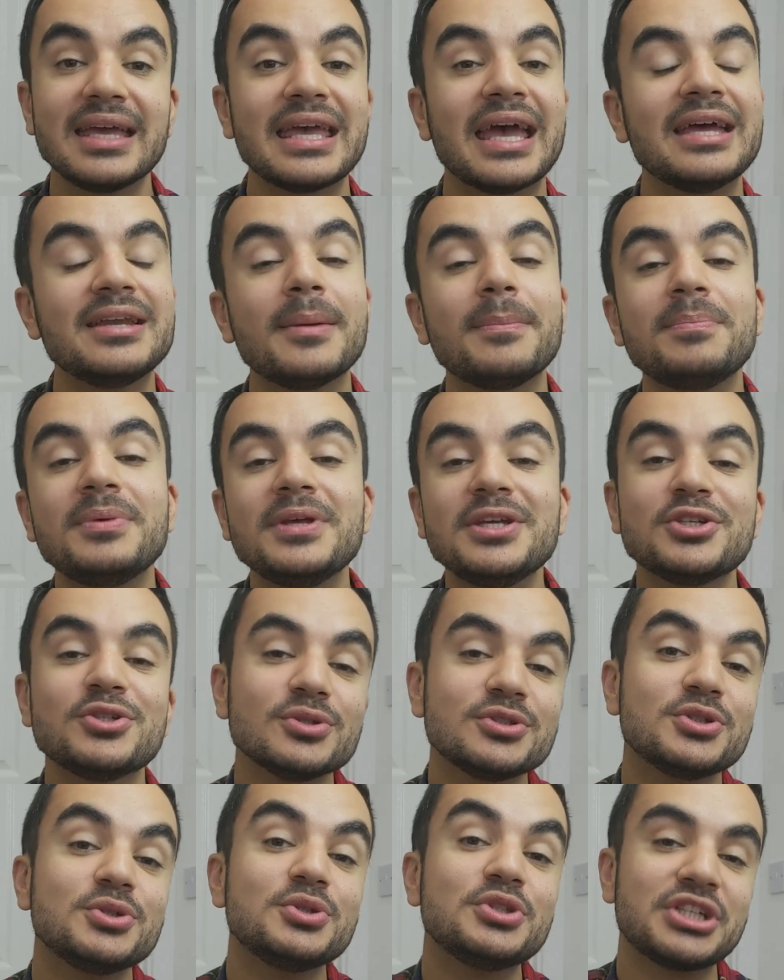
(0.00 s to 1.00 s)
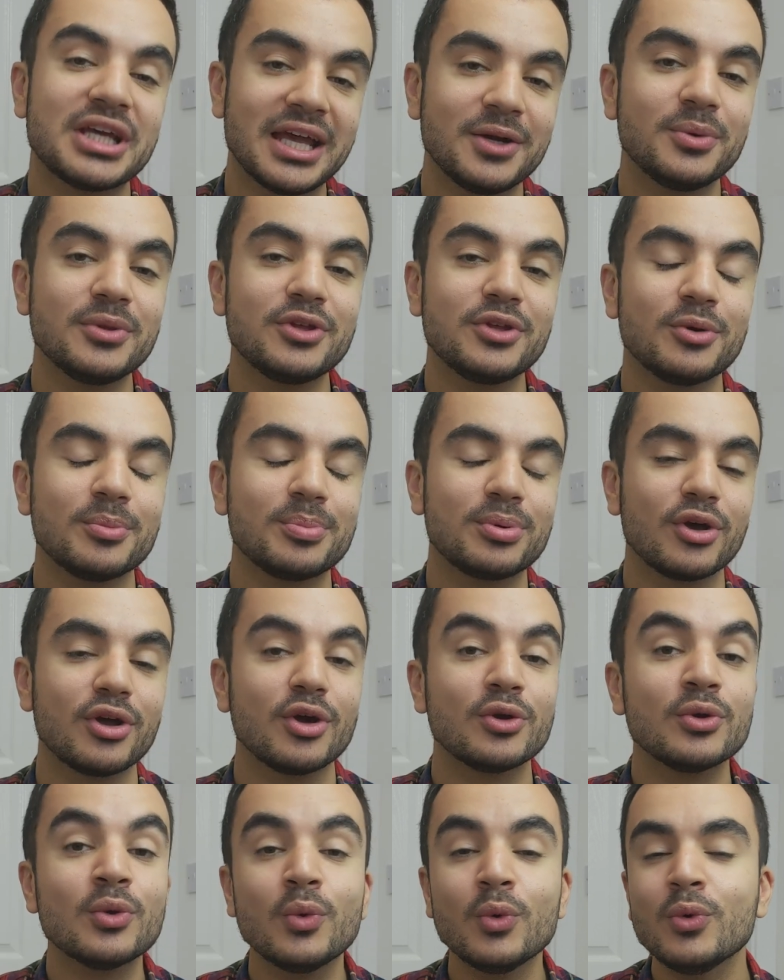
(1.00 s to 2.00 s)
Again, be sure to check with your employer
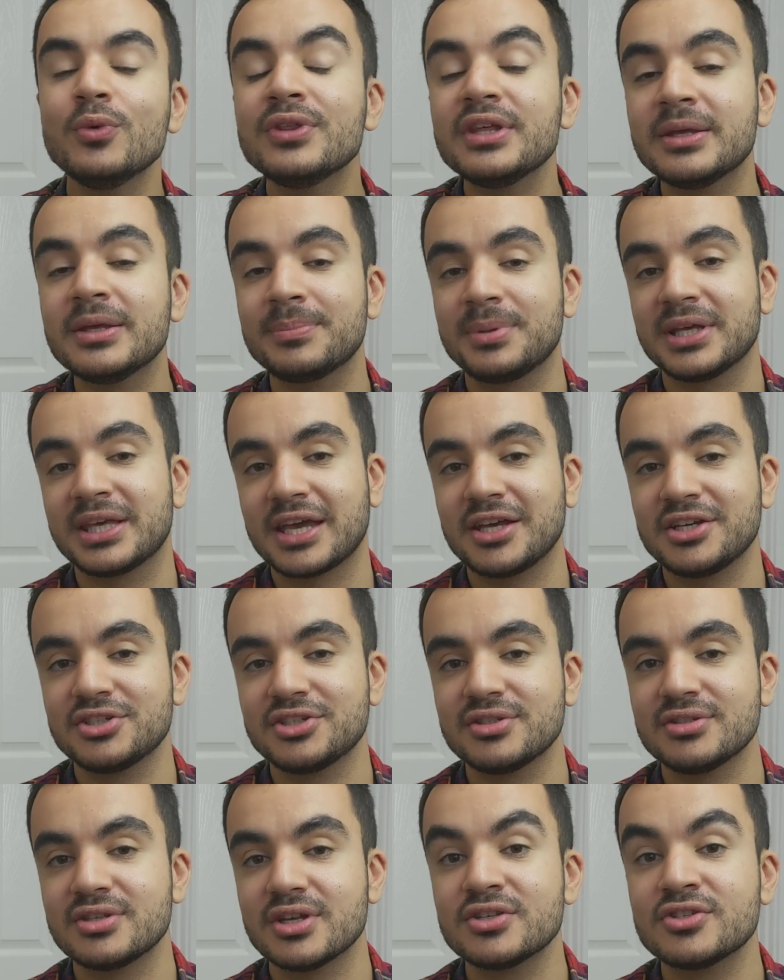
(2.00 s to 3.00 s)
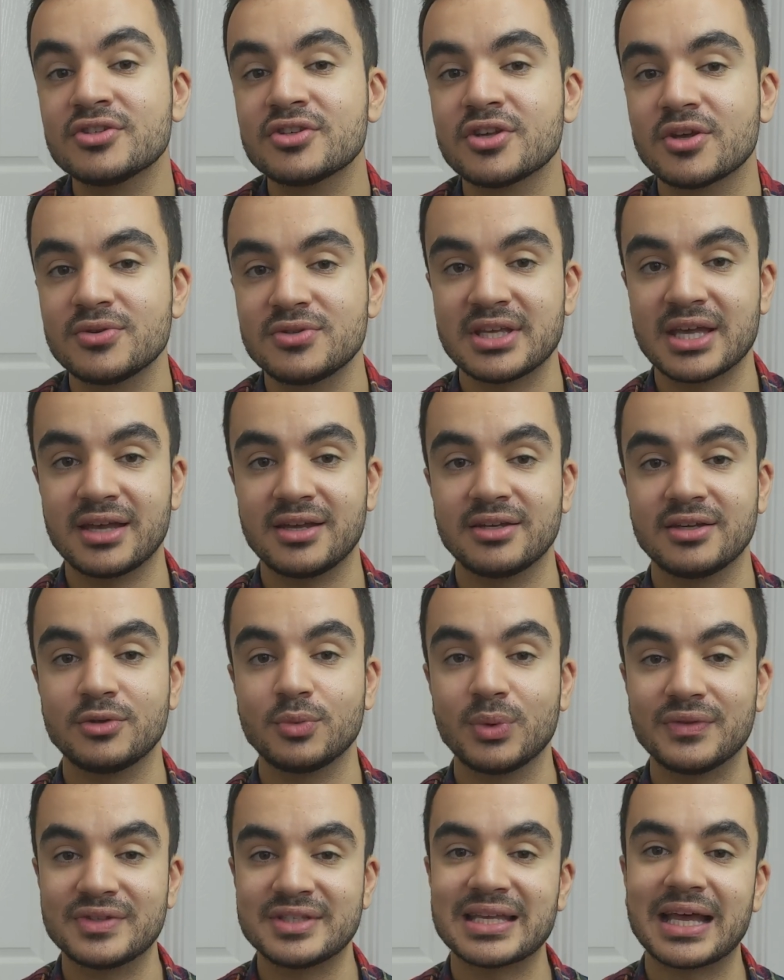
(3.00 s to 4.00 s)
on all the implications associated
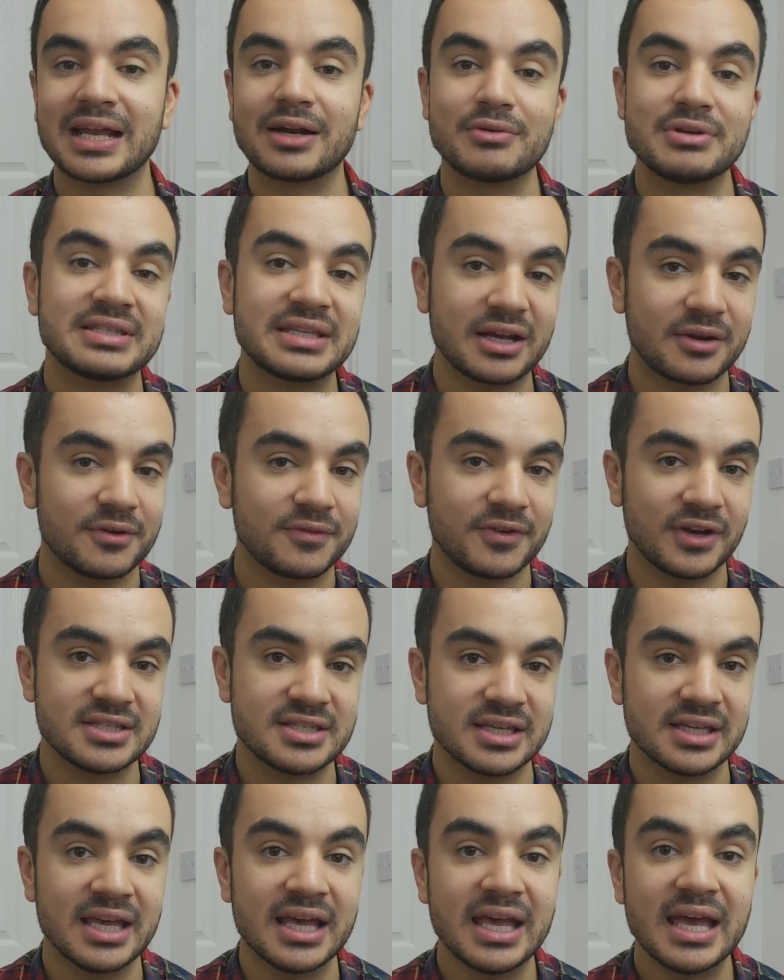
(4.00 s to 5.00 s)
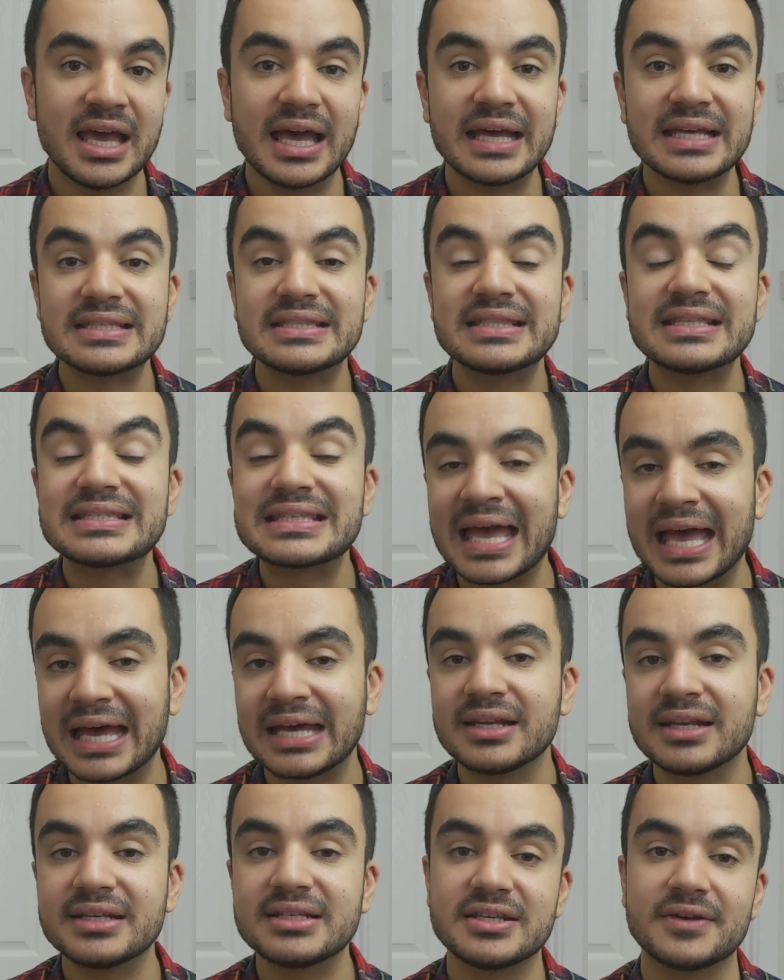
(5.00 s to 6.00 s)
with salary sacrificing, as this
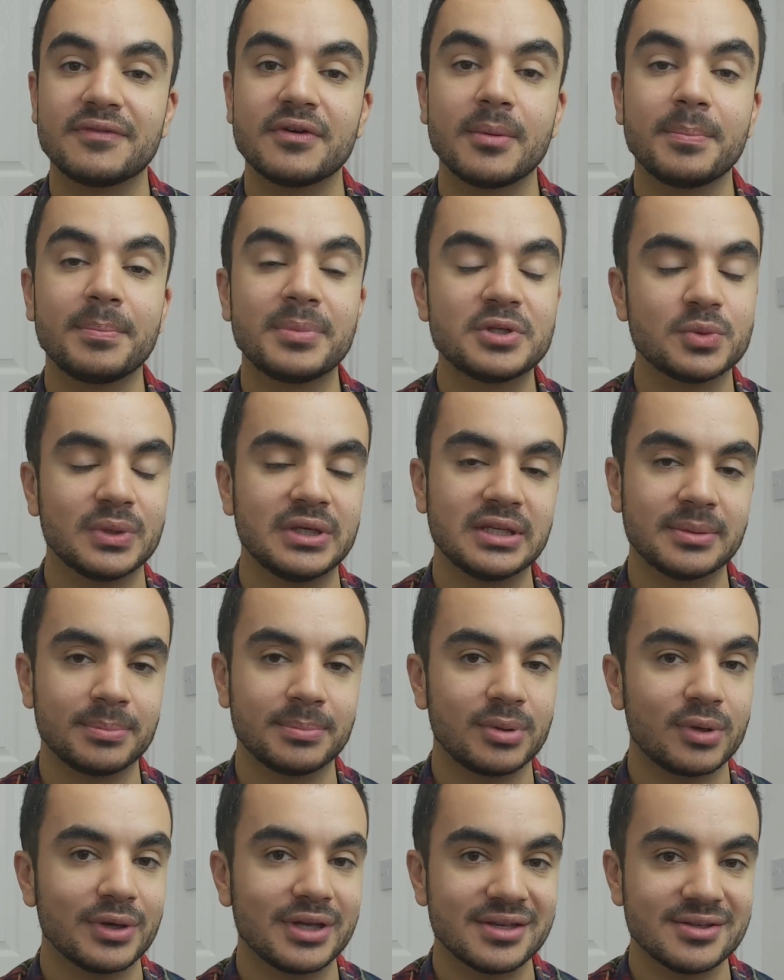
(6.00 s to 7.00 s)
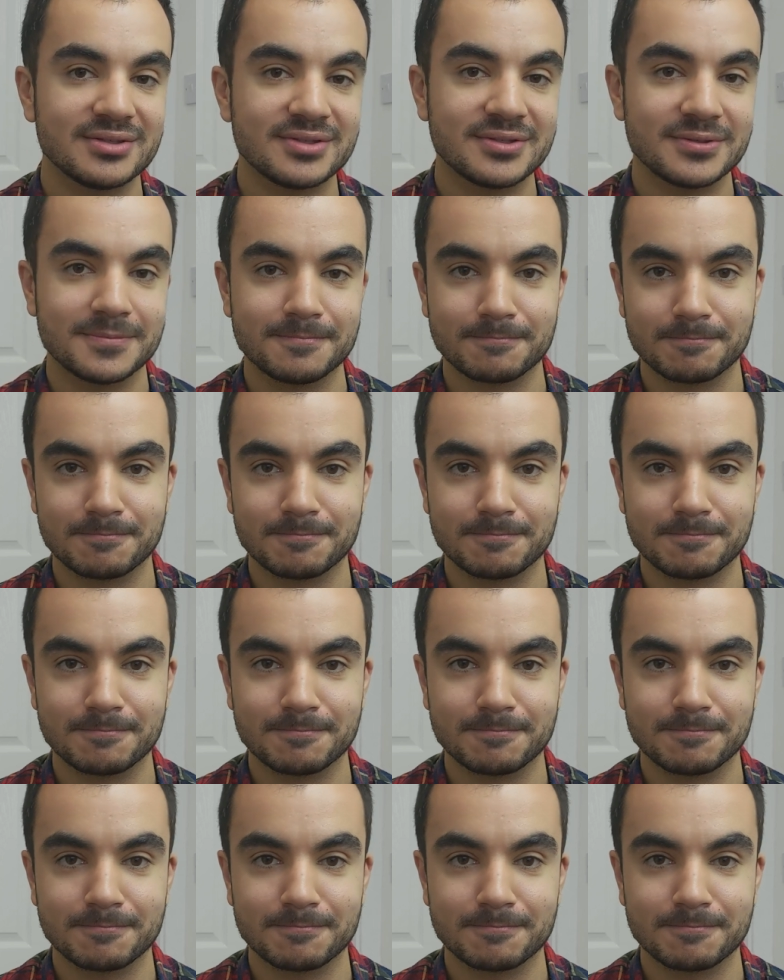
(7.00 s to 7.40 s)
can differ between employers.